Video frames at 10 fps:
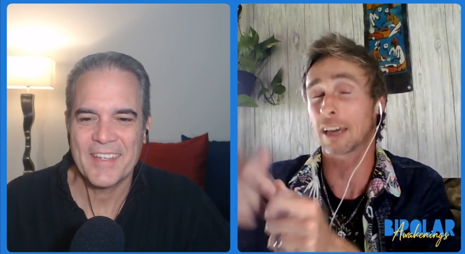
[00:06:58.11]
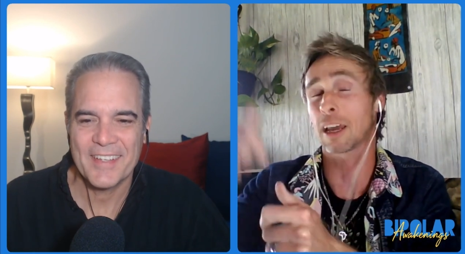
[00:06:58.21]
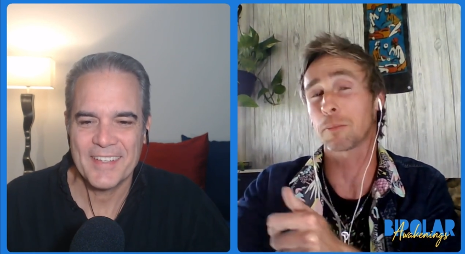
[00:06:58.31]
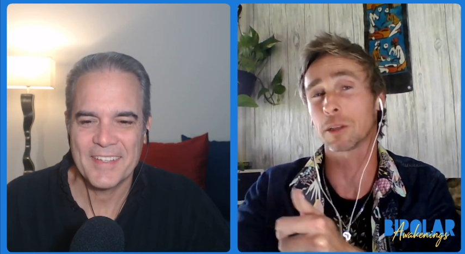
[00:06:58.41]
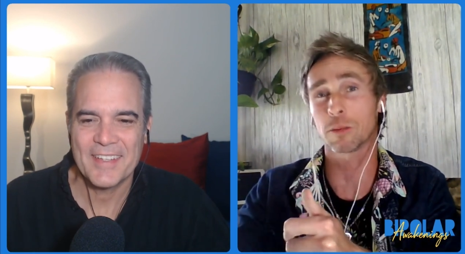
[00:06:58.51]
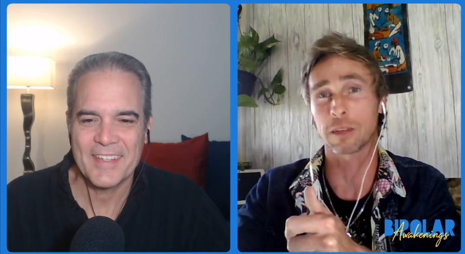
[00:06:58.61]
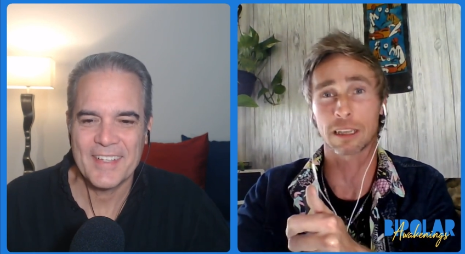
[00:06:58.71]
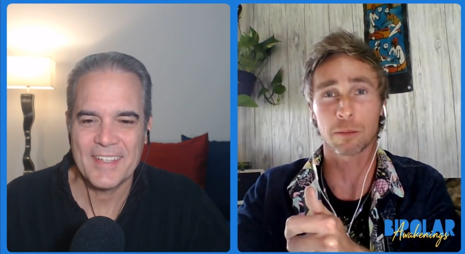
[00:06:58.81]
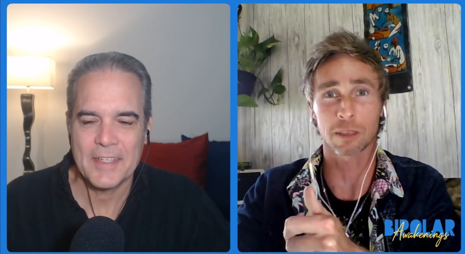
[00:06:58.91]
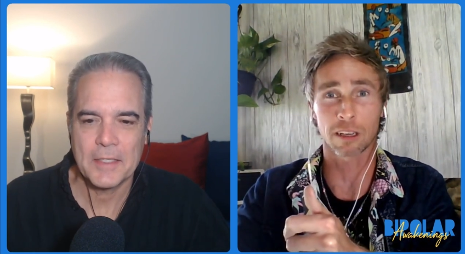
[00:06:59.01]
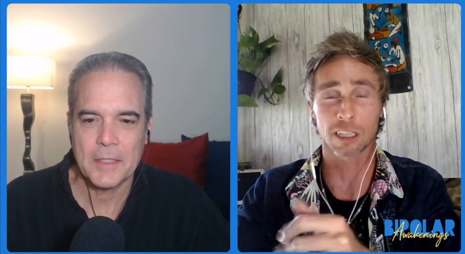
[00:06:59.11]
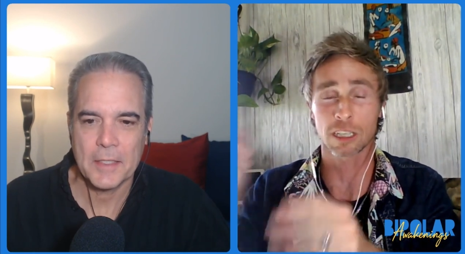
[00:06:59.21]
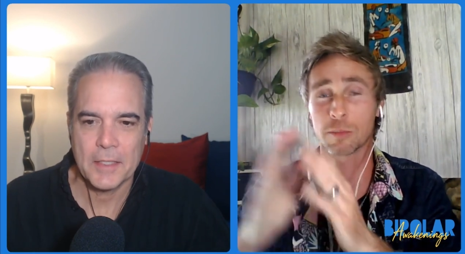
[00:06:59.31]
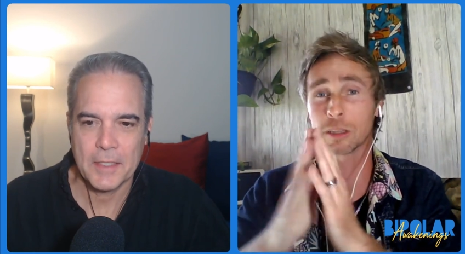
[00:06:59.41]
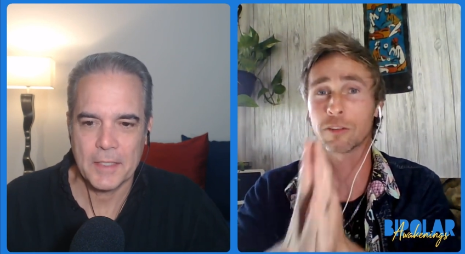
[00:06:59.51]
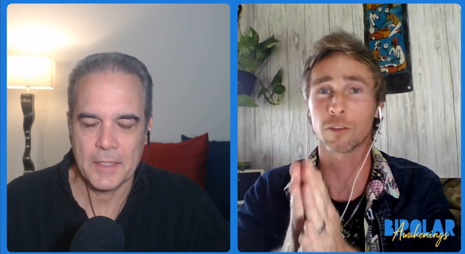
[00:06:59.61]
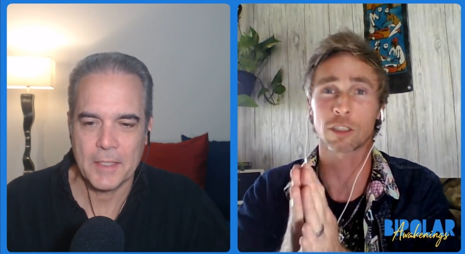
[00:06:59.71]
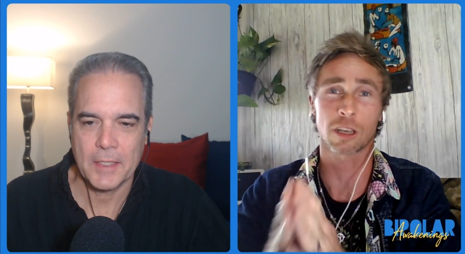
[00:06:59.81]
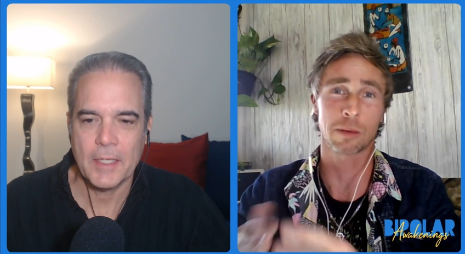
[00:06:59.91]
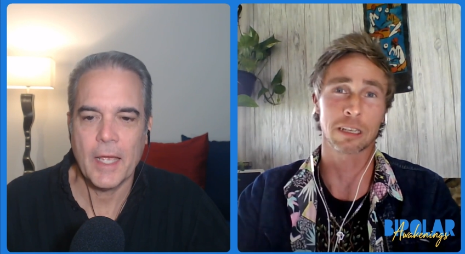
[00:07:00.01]
Speaker 1: That happened to me in Cape Town, actually. But the
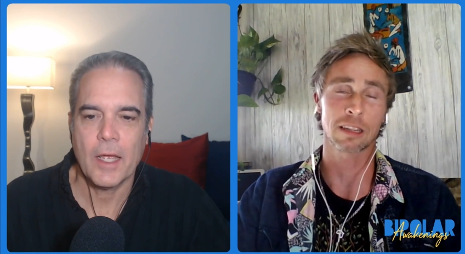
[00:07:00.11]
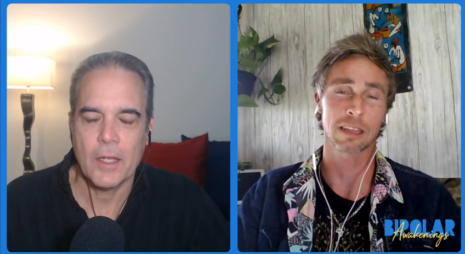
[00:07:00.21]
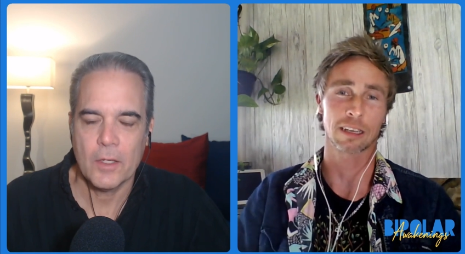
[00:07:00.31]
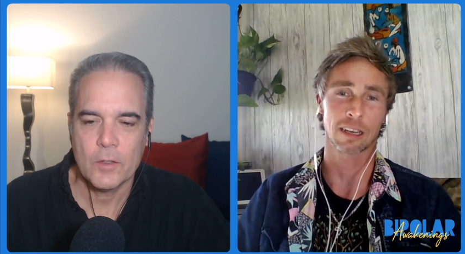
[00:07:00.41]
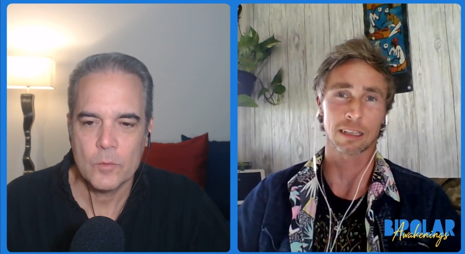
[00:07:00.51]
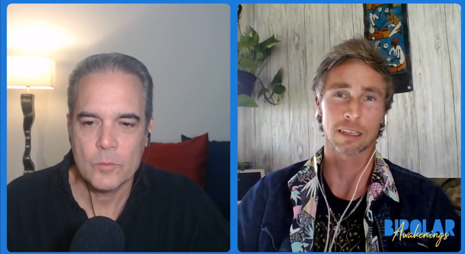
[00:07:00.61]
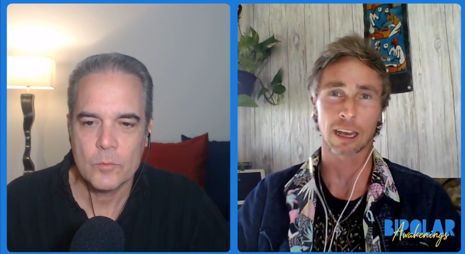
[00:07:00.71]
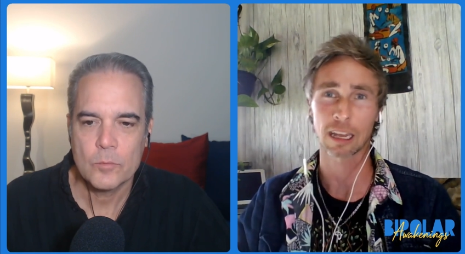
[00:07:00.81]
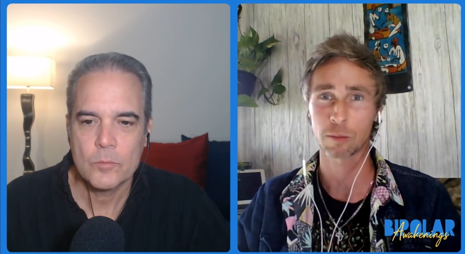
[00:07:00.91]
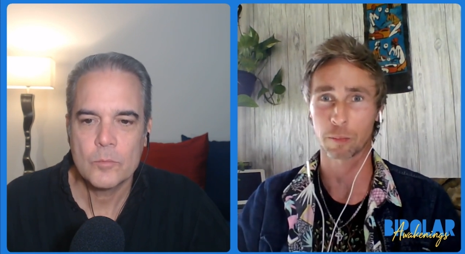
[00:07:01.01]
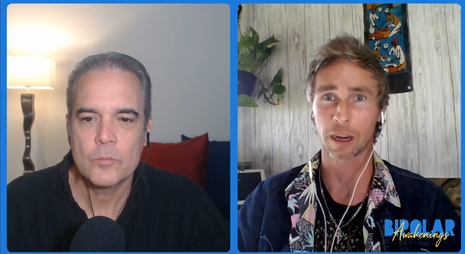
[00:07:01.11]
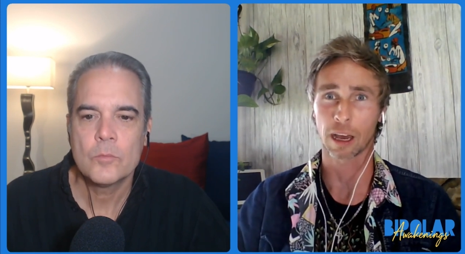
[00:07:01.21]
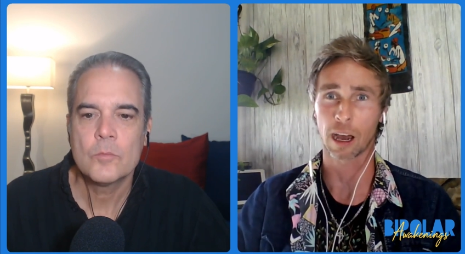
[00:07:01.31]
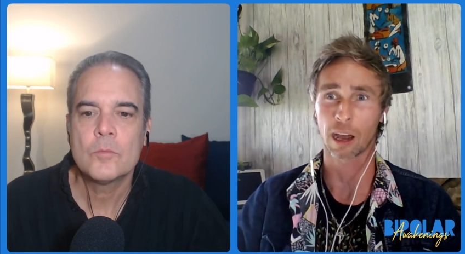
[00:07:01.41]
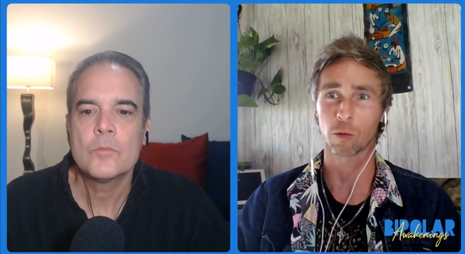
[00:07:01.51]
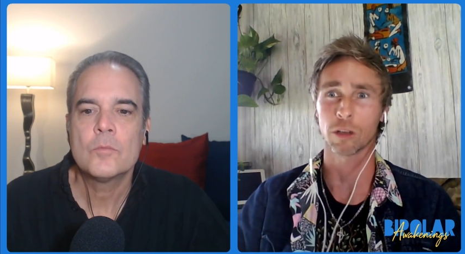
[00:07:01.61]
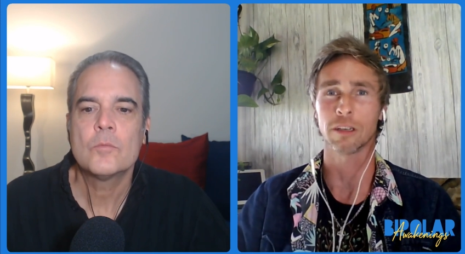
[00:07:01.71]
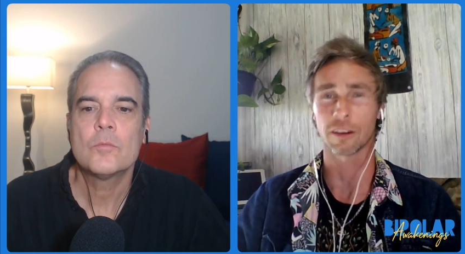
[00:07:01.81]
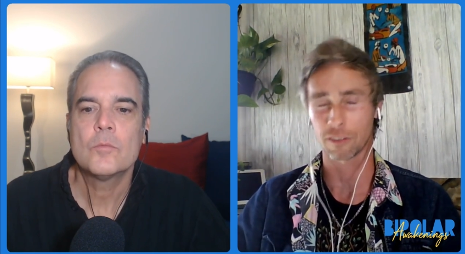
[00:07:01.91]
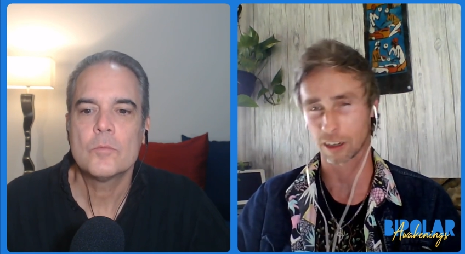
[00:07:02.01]
first time I didn't yeah. think I died, but I would
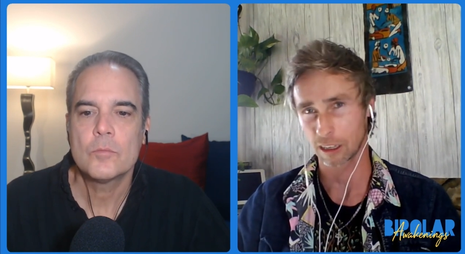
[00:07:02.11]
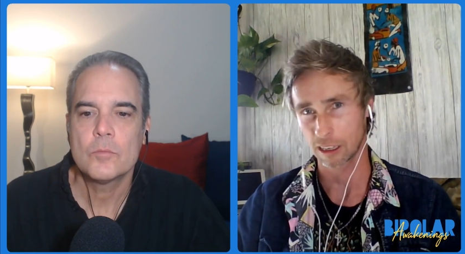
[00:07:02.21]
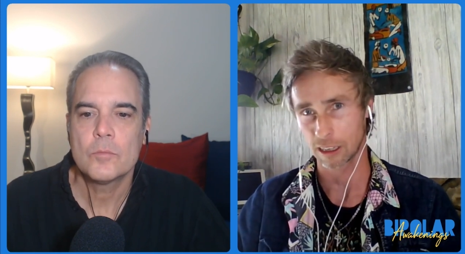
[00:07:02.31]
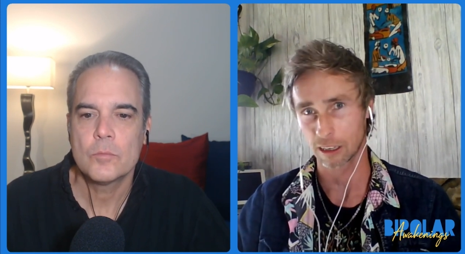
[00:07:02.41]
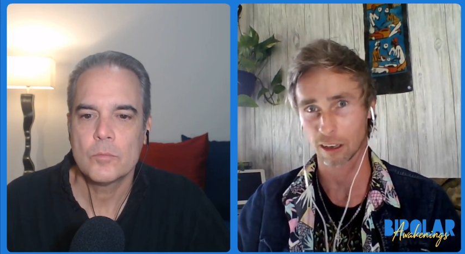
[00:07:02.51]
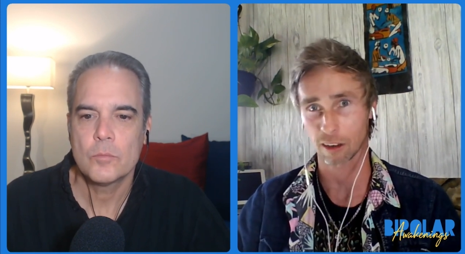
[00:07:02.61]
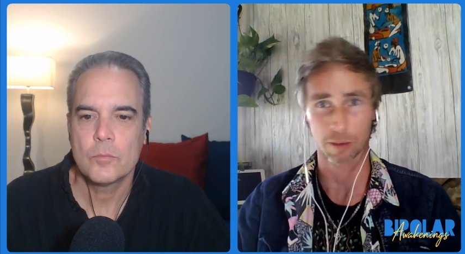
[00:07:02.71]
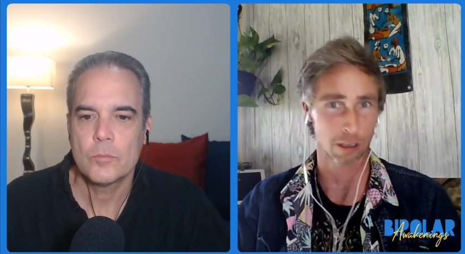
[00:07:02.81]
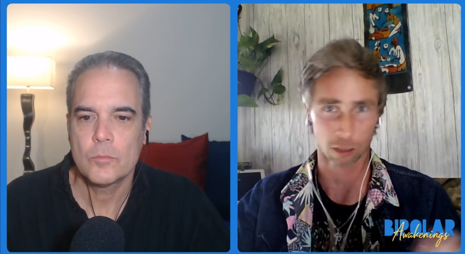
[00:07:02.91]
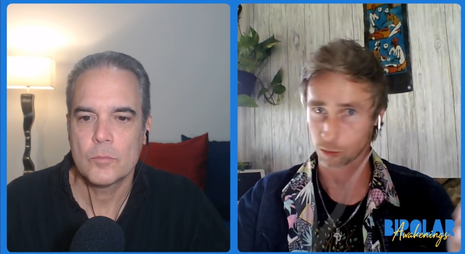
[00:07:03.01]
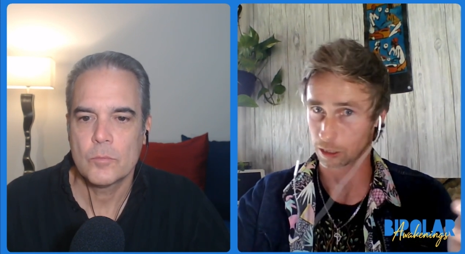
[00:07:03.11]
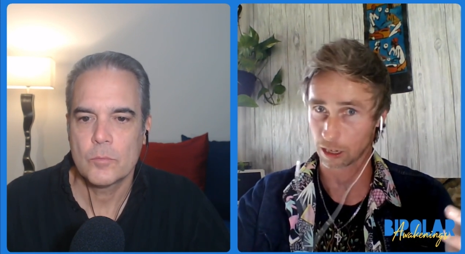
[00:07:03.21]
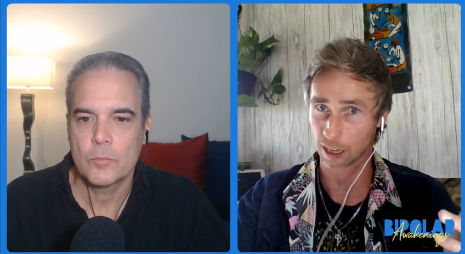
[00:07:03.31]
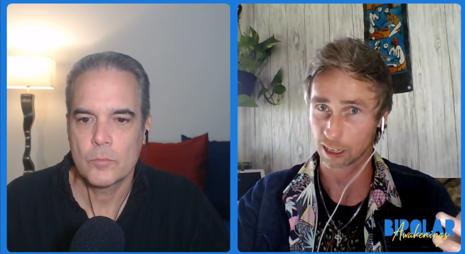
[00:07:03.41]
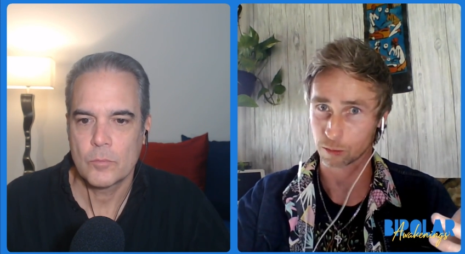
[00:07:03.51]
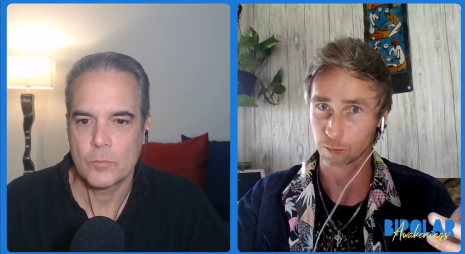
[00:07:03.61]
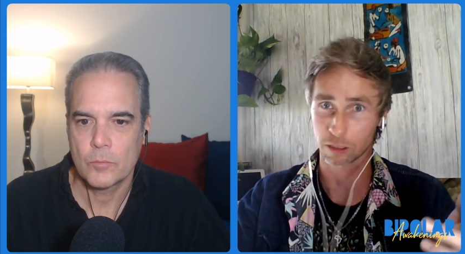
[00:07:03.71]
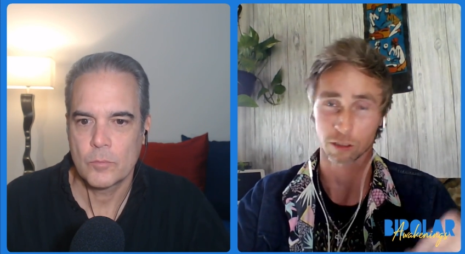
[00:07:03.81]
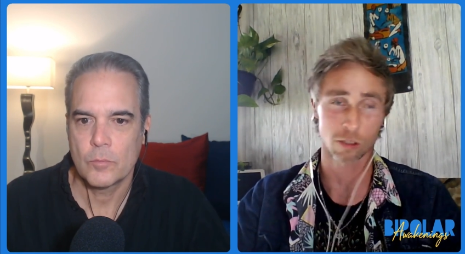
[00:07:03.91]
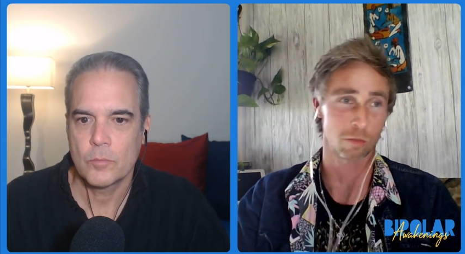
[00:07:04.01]
definitely have been hospitalized
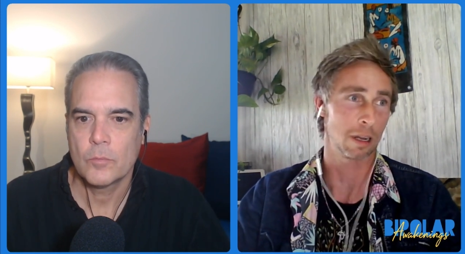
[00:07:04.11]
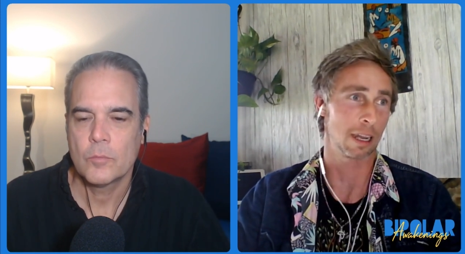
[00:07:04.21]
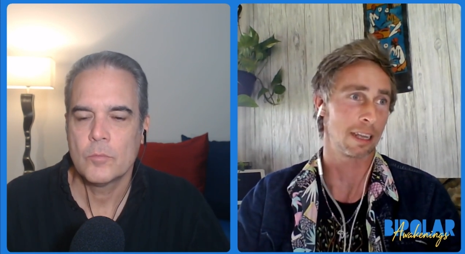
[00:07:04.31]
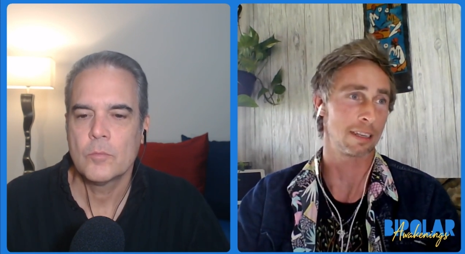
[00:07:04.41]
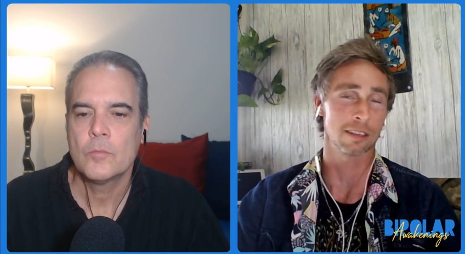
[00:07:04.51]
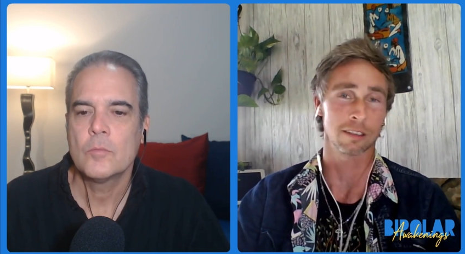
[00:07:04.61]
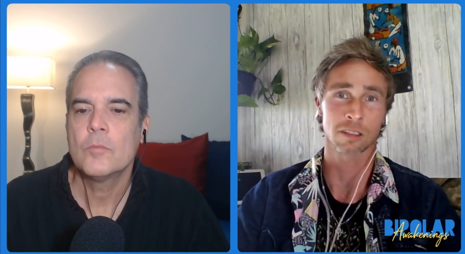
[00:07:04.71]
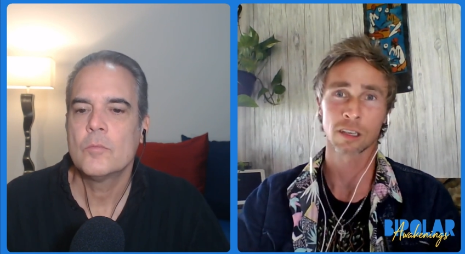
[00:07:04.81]
because my ideas